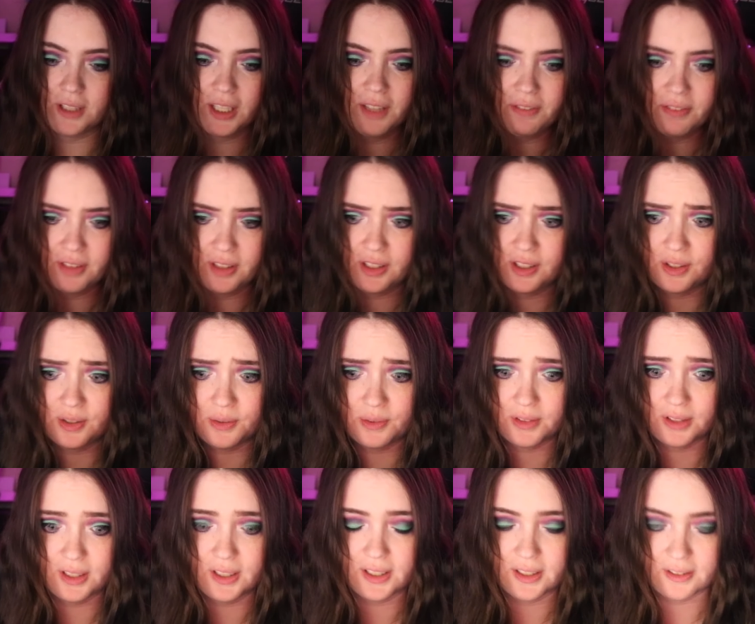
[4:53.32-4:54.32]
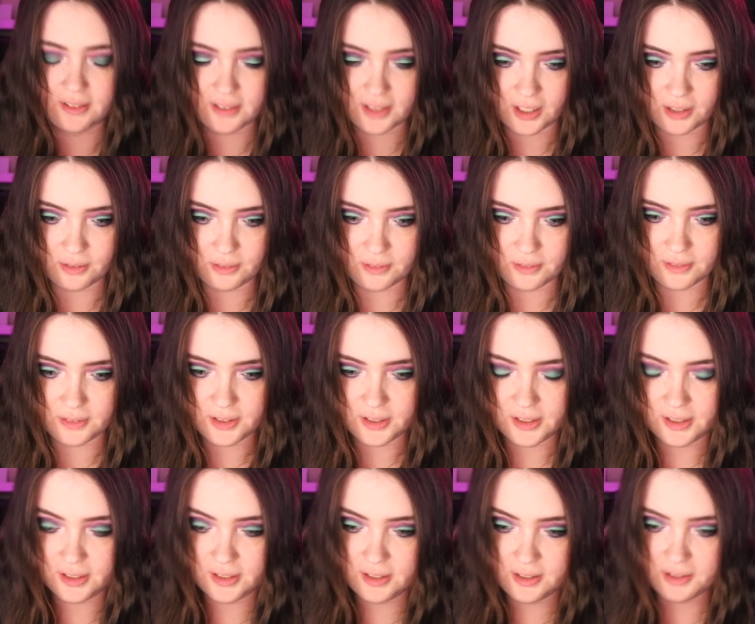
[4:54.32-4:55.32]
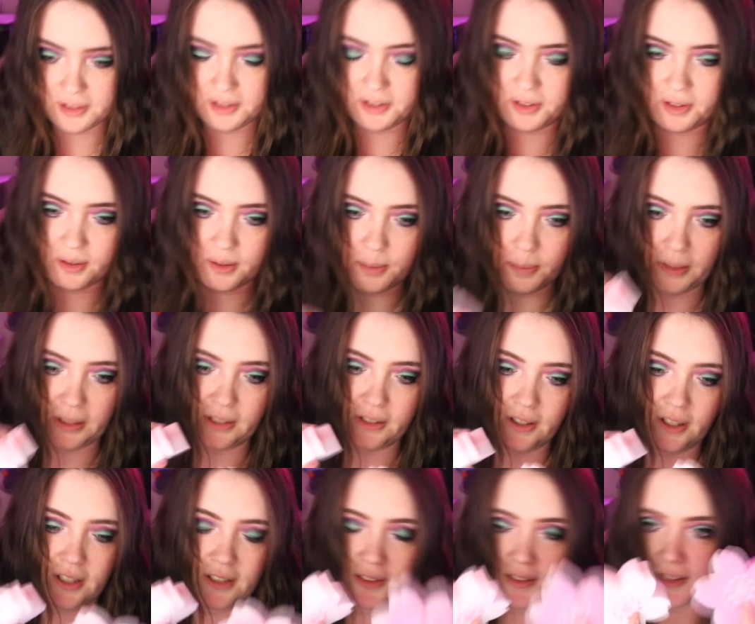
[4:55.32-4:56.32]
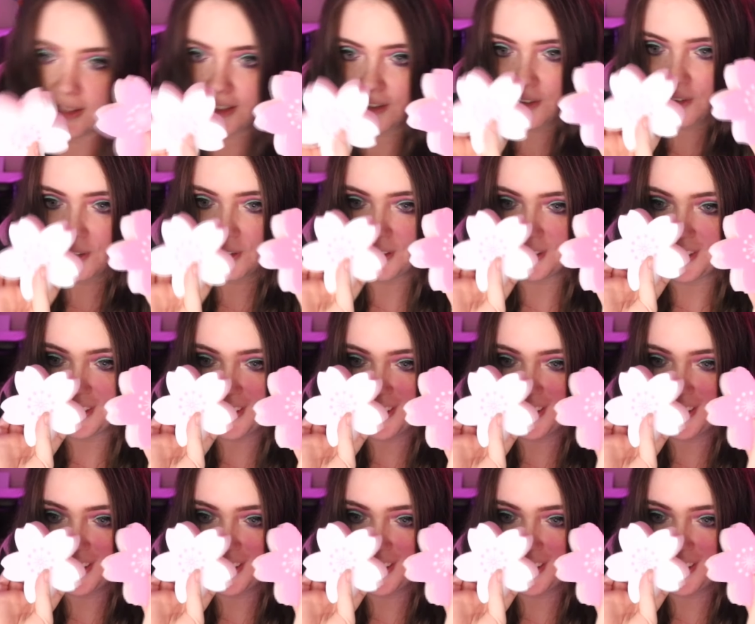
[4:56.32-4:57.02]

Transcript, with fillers: definitely use this. I don't... Oh my gosh, that's really